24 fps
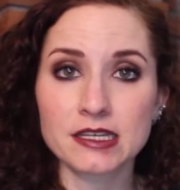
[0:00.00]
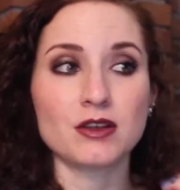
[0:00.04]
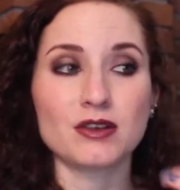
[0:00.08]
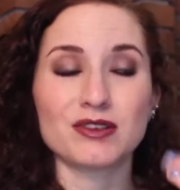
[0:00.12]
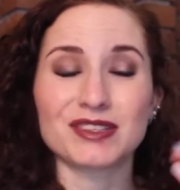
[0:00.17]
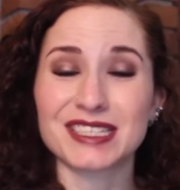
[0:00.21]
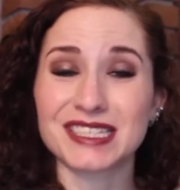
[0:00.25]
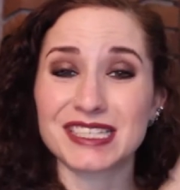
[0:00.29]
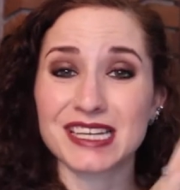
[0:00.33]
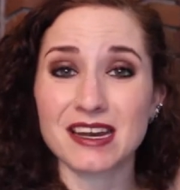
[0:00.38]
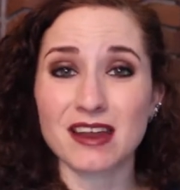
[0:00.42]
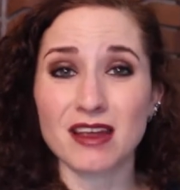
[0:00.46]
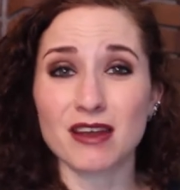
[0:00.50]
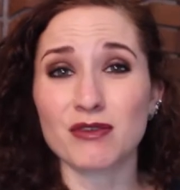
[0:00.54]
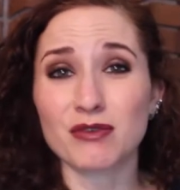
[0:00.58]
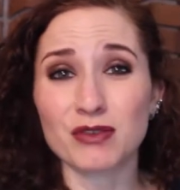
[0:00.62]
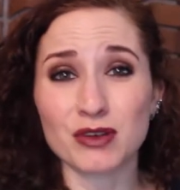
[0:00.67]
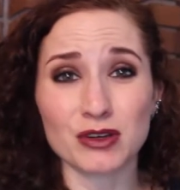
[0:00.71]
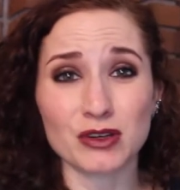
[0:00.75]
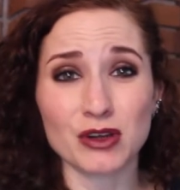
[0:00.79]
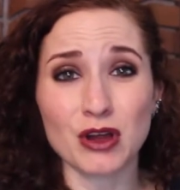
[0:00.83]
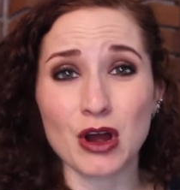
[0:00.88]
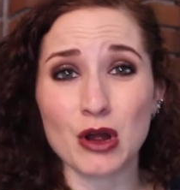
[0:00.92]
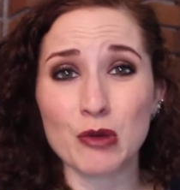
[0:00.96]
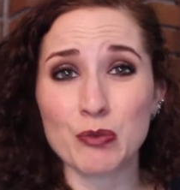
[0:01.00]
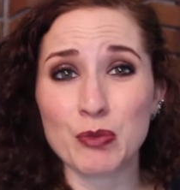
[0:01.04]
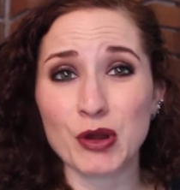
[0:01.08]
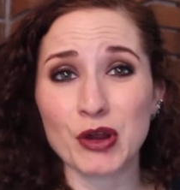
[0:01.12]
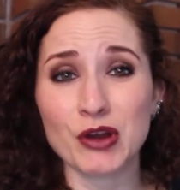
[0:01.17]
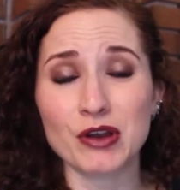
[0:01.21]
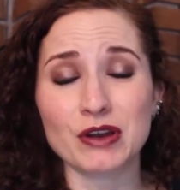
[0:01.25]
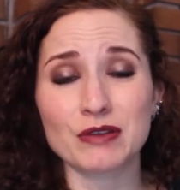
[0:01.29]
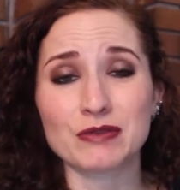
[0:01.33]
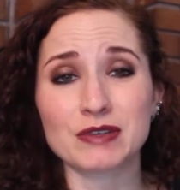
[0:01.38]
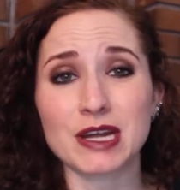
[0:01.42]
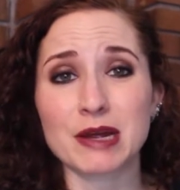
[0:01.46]
You know, sitting for a long
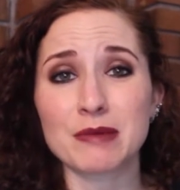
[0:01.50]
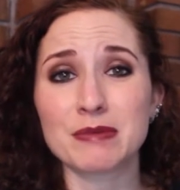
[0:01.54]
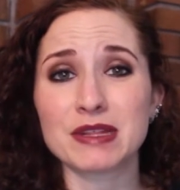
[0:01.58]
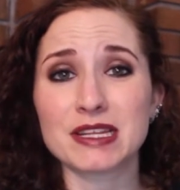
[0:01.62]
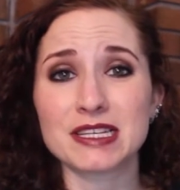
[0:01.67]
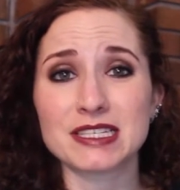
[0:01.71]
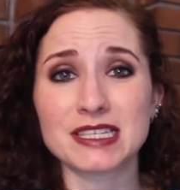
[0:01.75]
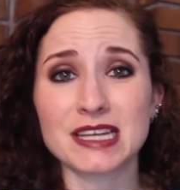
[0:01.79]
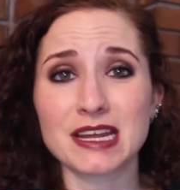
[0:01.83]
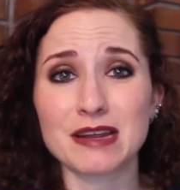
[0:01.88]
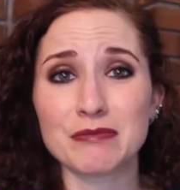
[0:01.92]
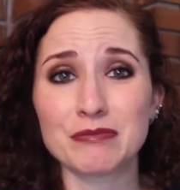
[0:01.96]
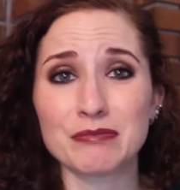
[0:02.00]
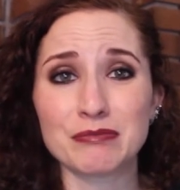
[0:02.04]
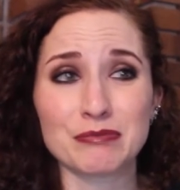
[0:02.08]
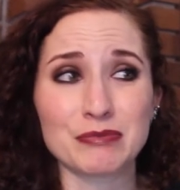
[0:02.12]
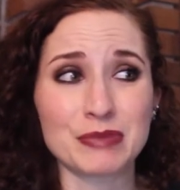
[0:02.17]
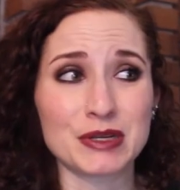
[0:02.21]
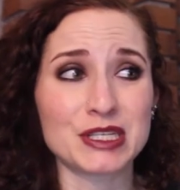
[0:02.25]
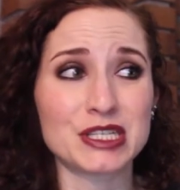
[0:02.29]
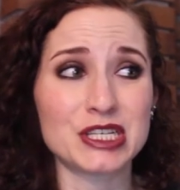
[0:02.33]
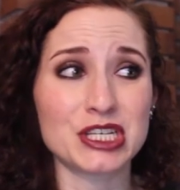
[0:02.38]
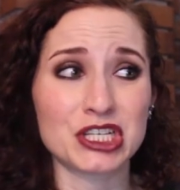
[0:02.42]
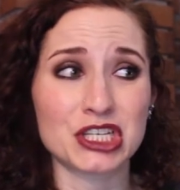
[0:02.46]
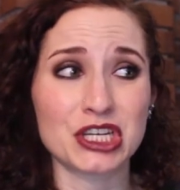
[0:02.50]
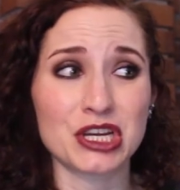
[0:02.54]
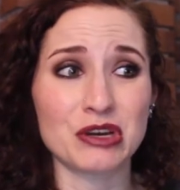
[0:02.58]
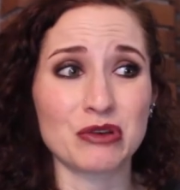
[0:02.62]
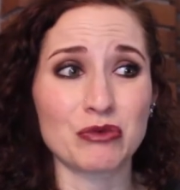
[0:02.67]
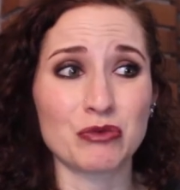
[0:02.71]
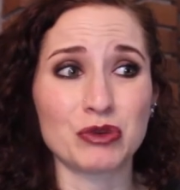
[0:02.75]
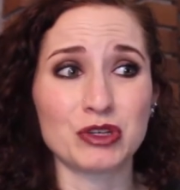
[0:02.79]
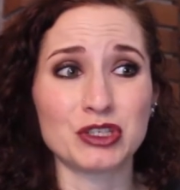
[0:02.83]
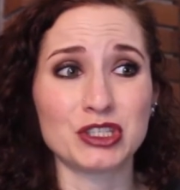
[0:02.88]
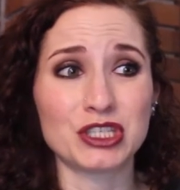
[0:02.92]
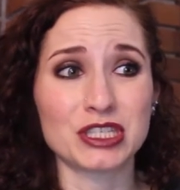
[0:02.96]
period of time in the same
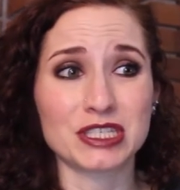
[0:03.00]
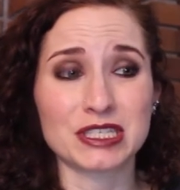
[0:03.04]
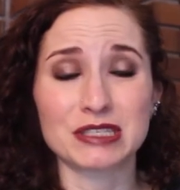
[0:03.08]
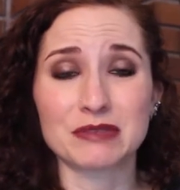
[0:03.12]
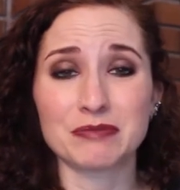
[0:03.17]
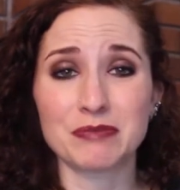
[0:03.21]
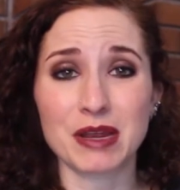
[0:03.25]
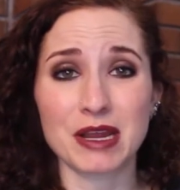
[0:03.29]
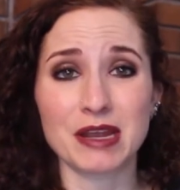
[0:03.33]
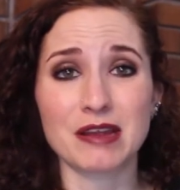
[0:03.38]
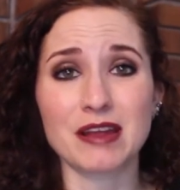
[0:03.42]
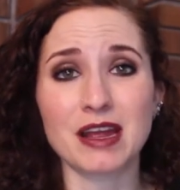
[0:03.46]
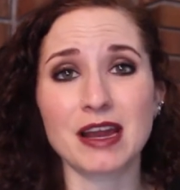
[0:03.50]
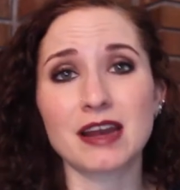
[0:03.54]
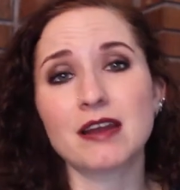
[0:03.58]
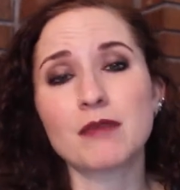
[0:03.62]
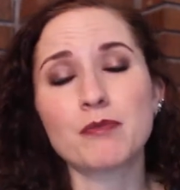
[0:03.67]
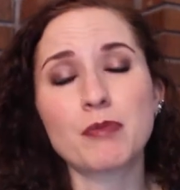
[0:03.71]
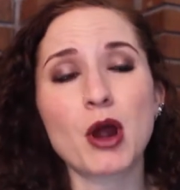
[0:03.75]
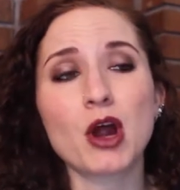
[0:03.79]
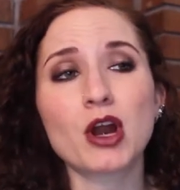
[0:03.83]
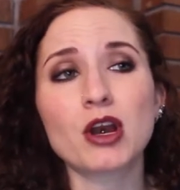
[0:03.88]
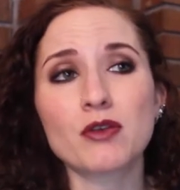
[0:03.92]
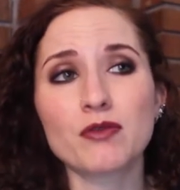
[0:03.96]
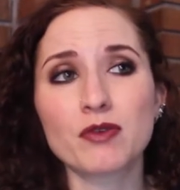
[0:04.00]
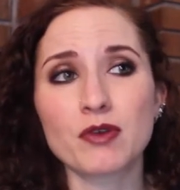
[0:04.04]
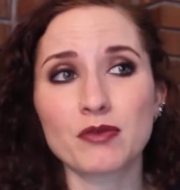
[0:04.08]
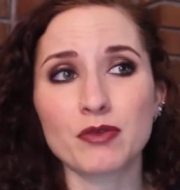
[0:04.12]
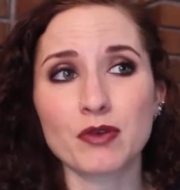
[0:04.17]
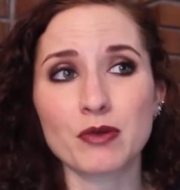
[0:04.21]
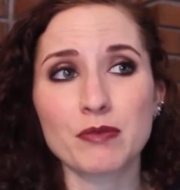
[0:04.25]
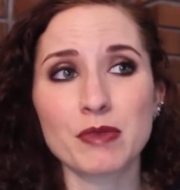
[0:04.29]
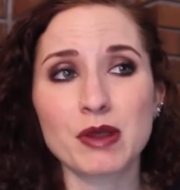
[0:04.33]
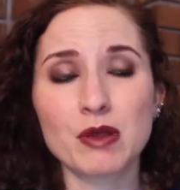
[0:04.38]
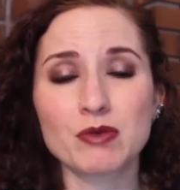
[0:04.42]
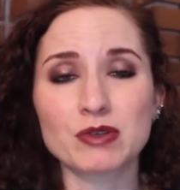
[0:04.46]
position would just and part of it
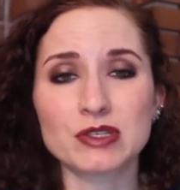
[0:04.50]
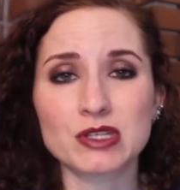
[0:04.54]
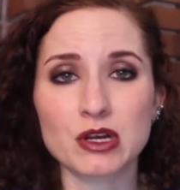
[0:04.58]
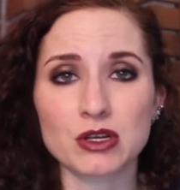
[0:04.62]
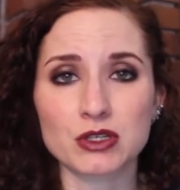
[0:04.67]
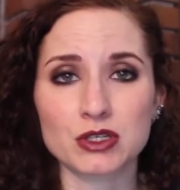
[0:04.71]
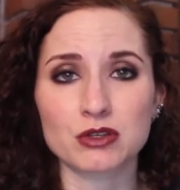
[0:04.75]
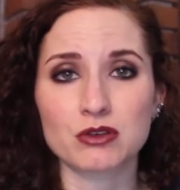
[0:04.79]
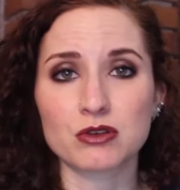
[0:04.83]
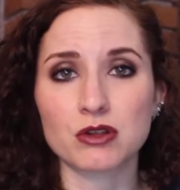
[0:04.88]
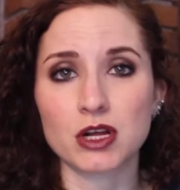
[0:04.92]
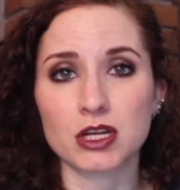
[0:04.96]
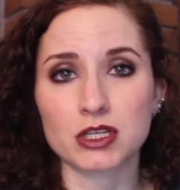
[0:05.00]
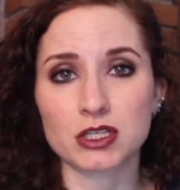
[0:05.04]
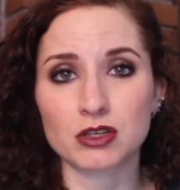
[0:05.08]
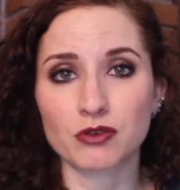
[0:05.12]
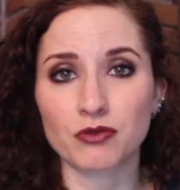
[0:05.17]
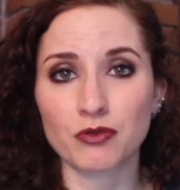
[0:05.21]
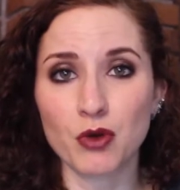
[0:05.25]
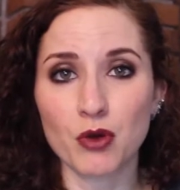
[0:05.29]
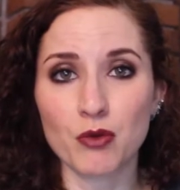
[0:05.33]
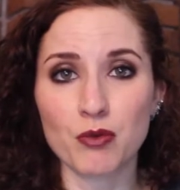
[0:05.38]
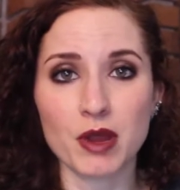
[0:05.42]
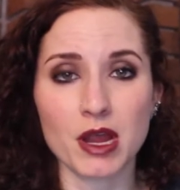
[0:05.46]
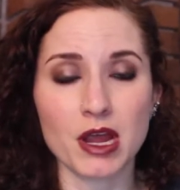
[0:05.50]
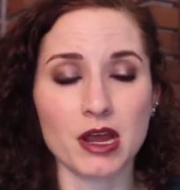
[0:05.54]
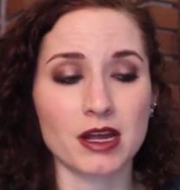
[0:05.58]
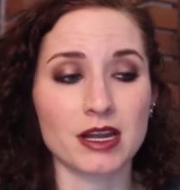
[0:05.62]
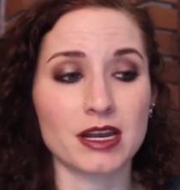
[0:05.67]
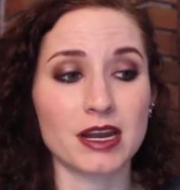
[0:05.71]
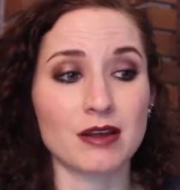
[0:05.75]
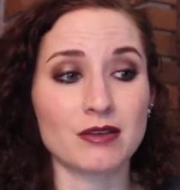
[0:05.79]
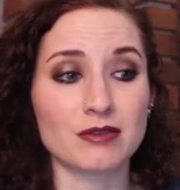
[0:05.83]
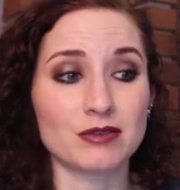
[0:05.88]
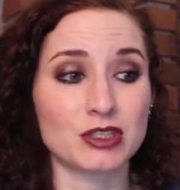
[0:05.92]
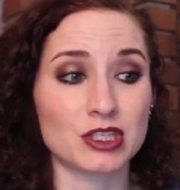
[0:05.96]
for me was also claustrophobia
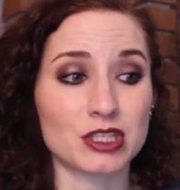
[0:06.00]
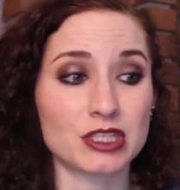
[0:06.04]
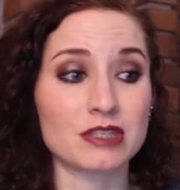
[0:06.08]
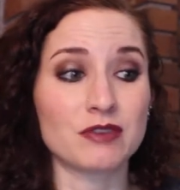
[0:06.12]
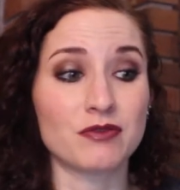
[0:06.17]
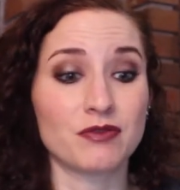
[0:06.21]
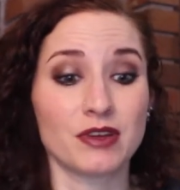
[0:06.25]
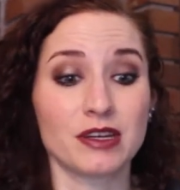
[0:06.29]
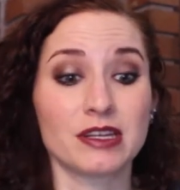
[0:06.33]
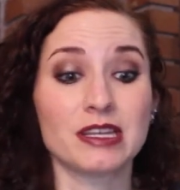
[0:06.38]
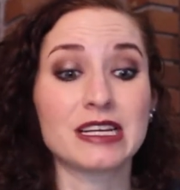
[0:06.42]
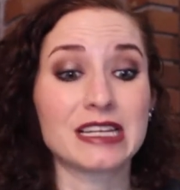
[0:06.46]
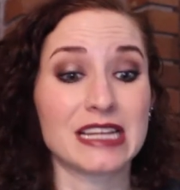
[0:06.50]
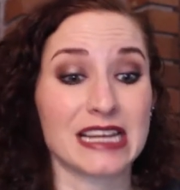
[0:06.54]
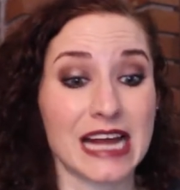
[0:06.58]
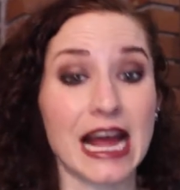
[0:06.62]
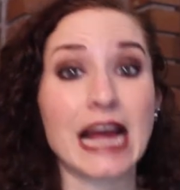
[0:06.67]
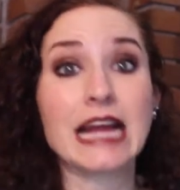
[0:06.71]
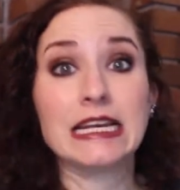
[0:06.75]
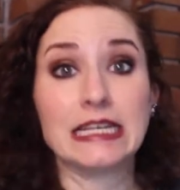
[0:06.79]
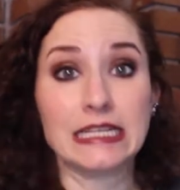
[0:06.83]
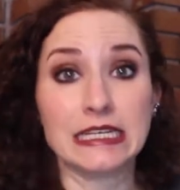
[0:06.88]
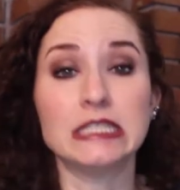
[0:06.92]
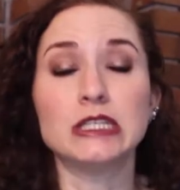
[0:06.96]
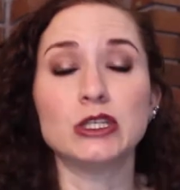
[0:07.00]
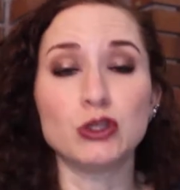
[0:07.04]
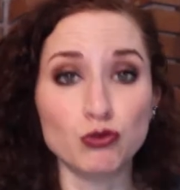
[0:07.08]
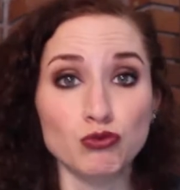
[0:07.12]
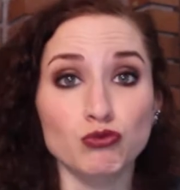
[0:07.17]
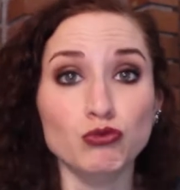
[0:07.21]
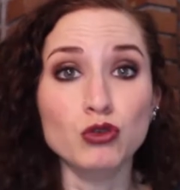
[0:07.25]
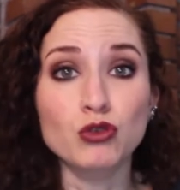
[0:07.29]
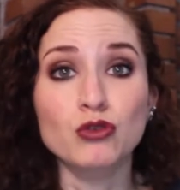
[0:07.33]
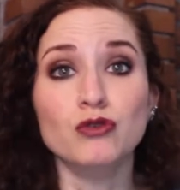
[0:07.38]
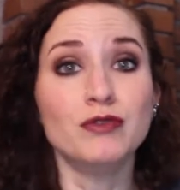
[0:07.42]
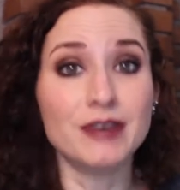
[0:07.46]
and just the feeling like I need to
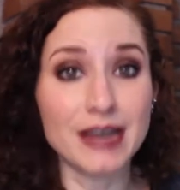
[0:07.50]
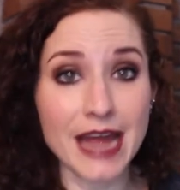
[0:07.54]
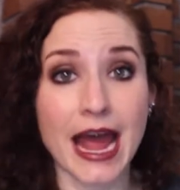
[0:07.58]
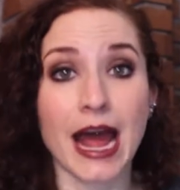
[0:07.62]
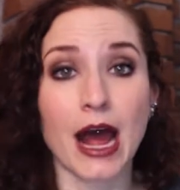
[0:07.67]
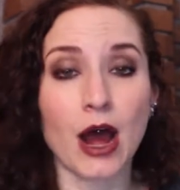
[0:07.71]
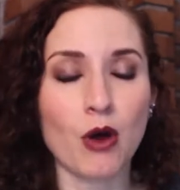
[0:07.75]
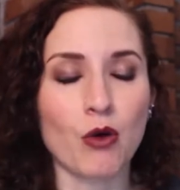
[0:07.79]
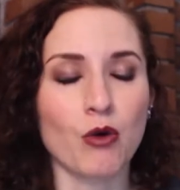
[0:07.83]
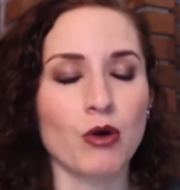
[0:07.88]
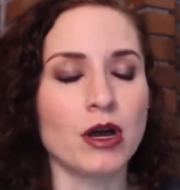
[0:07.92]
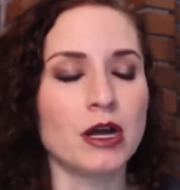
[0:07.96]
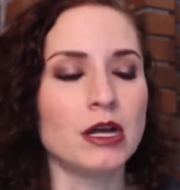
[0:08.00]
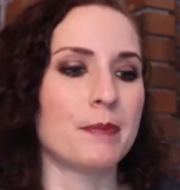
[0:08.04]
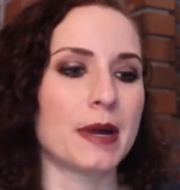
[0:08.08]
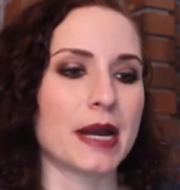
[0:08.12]
move now.